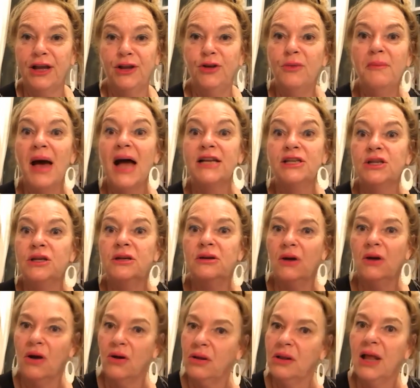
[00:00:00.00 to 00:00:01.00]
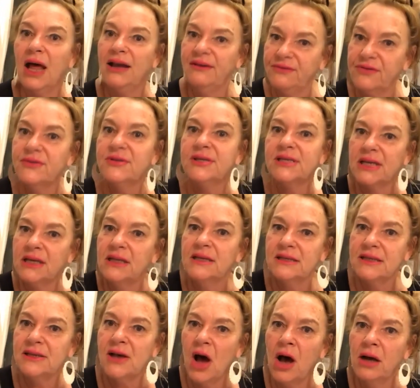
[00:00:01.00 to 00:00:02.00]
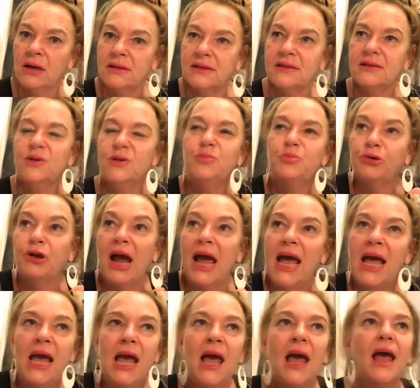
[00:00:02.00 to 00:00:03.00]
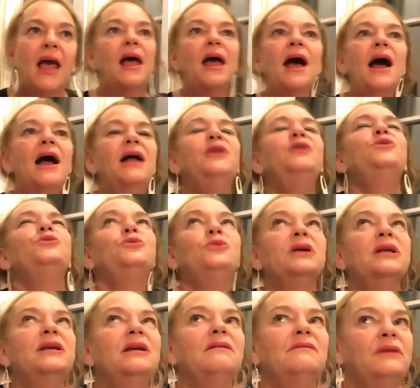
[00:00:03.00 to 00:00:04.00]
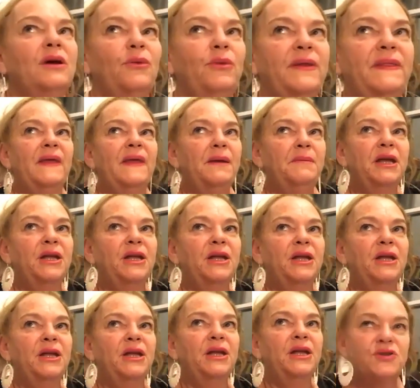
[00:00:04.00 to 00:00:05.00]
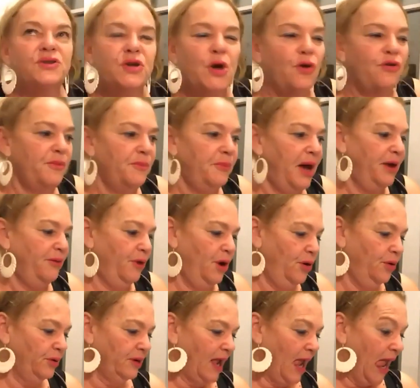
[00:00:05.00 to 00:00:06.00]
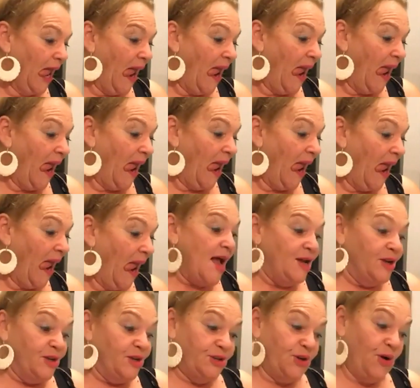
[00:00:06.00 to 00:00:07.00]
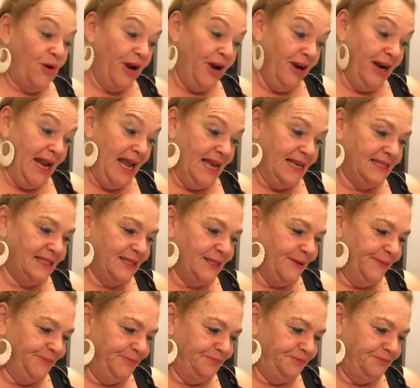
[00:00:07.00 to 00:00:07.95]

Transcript: Can you imagine your whole life you sing these songs, you pray, and you really don't know they mean. You just know them by rote. So here it is.